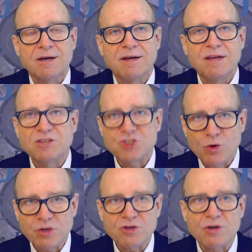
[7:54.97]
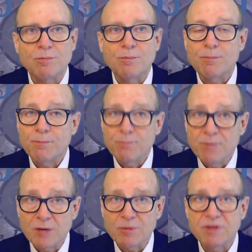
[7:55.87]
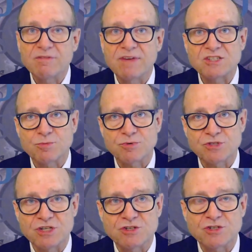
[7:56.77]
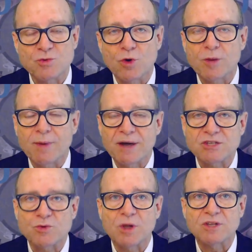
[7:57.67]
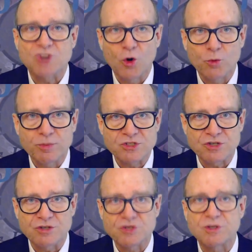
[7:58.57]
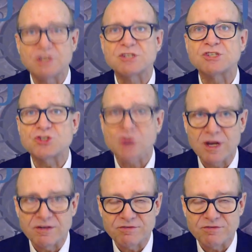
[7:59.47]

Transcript: In the short term, minimally invasive procedures work about as well as open surgery to straighten